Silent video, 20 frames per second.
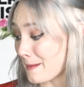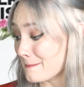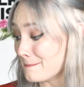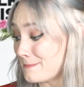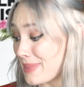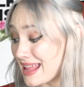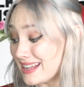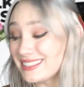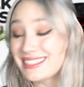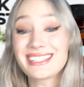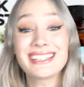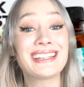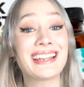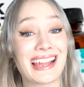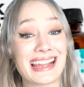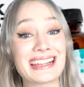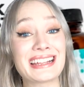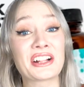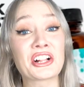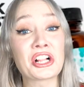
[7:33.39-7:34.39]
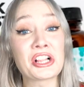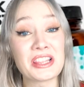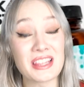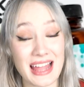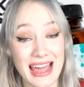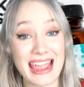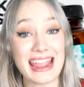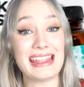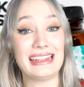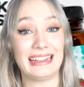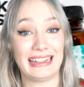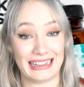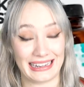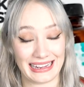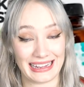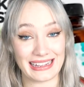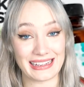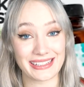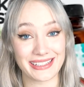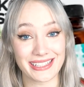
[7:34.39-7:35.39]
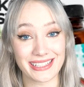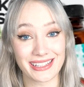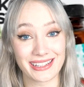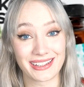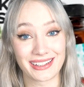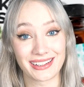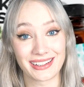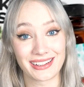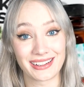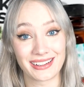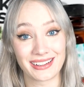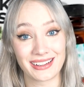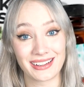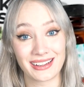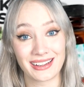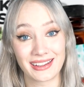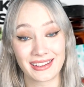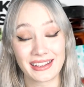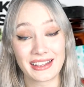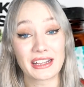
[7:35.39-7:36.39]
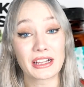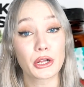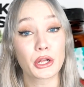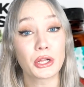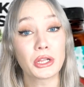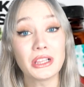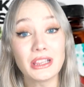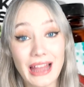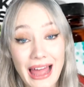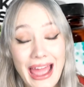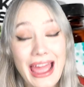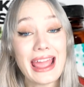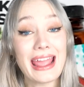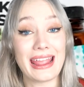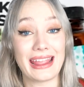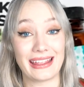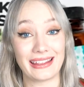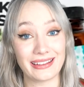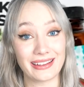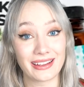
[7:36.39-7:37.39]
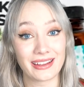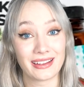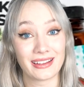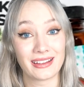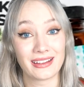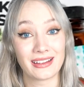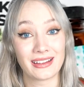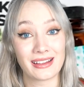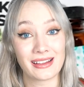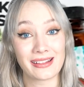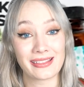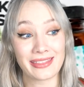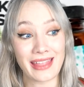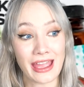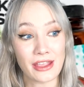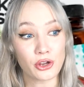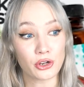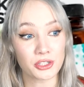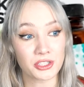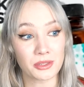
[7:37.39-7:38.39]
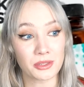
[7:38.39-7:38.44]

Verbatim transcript: bentonite clay in it. Clay that you're